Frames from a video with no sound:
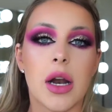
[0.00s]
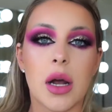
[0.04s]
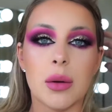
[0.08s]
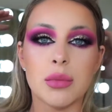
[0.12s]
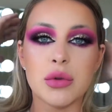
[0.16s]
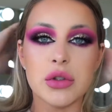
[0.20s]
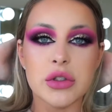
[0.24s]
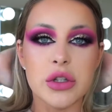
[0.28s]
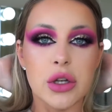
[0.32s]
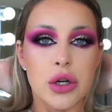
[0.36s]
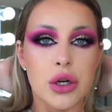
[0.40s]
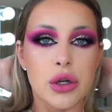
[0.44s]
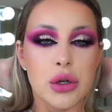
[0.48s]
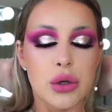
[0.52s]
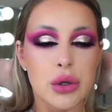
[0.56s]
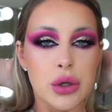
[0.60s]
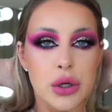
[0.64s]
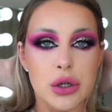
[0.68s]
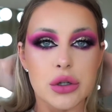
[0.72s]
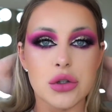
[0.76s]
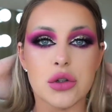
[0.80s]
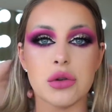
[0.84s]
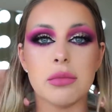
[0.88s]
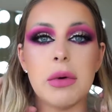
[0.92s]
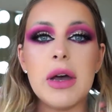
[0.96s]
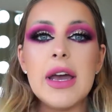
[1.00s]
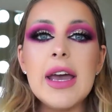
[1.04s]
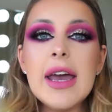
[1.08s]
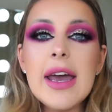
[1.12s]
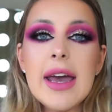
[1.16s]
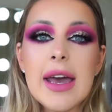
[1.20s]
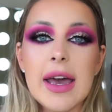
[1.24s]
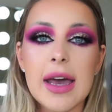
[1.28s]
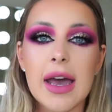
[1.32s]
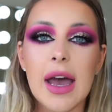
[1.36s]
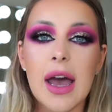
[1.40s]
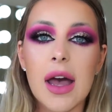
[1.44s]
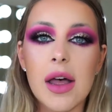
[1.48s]
I'm just gonna do my
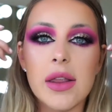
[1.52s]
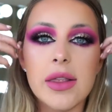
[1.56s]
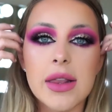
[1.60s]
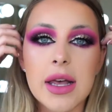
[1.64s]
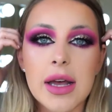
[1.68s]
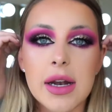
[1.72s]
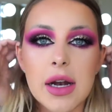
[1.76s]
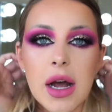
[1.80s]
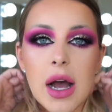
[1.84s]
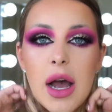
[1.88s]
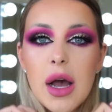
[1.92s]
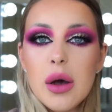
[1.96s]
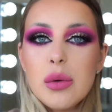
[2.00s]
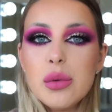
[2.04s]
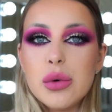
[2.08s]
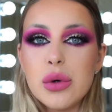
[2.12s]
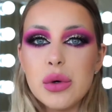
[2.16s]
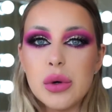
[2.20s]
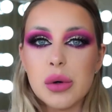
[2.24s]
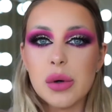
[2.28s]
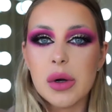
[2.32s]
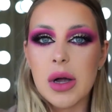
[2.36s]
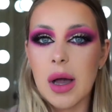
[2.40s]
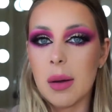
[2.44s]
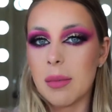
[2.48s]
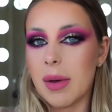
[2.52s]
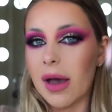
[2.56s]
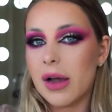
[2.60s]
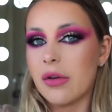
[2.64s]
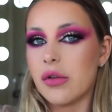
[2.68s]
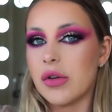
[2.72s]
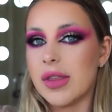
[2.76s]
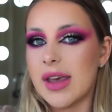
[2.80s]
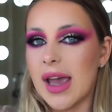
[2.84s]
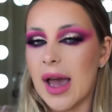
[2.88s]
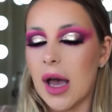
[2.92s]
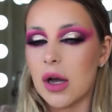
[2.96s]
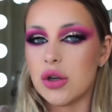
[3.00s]
hair and then I will come back for
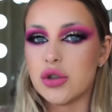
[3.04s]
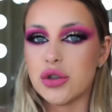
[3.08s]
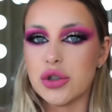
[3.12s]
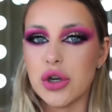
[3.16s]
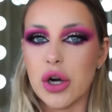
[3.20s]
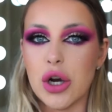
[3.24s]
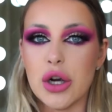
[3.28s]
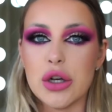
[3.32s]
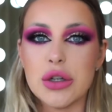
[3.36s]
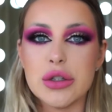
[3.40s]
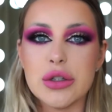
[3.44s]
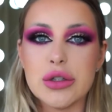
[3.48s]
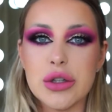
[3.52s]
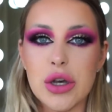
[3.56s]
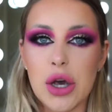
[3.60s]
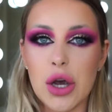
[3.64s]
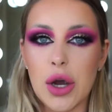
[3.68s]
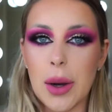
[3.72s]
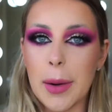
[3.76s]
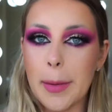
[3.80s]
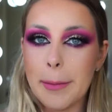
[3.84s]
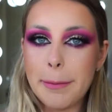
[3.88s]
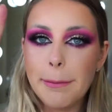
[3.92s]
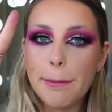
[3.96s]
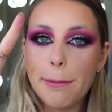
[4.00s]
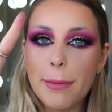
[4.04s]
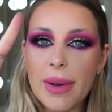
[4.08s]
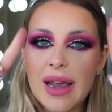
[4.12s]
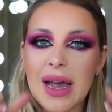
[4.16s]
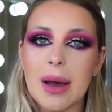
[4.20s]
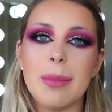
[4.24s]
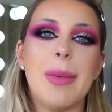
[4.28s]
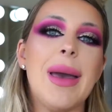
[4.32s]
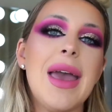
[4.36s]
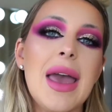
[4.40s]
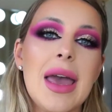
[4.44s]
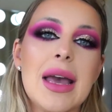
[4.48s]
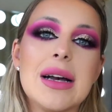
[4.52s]
the outro. So
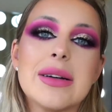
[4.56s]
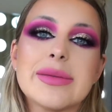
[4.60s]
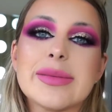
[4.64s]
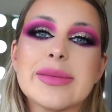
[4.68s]
BRB.